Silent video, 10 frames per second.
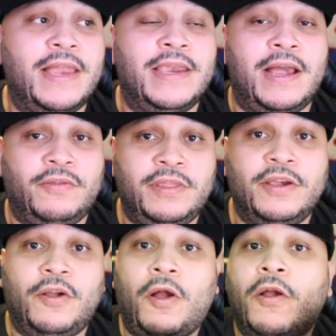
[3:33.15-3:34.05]
Now they
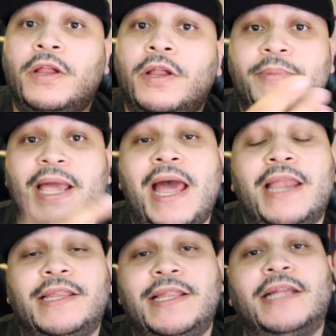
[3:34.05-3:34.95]
are going to be
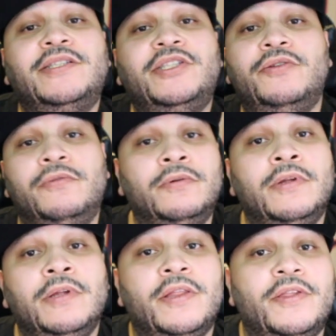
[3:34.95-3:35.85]
adding that to
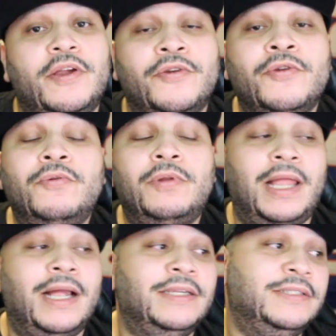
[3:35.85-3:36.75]
their new
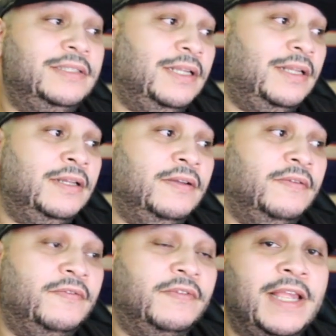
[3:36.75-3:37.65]
lines of
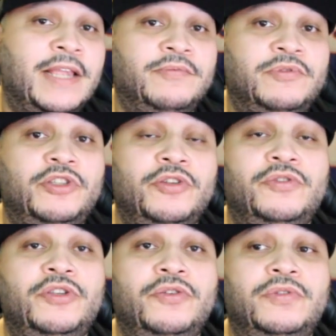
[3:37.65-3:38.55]
games due
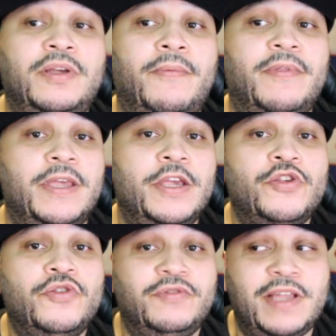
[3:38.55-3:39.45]
to some of the
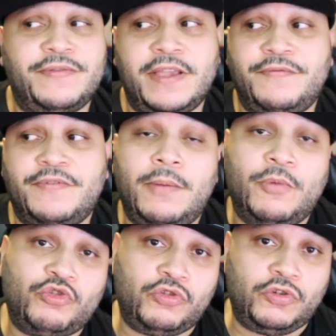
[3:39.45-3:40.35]
issues that they've come
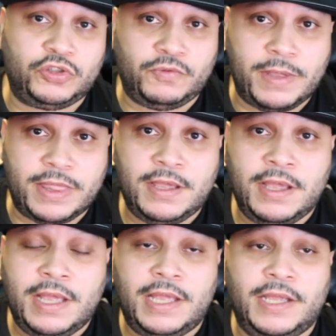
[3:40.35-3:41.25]
across with
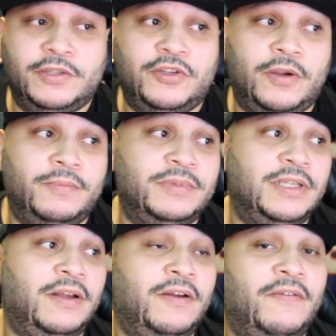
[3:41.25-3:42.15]
in terms
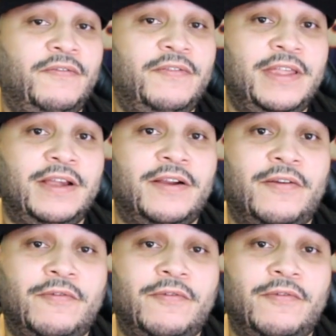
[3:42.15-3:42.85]
of their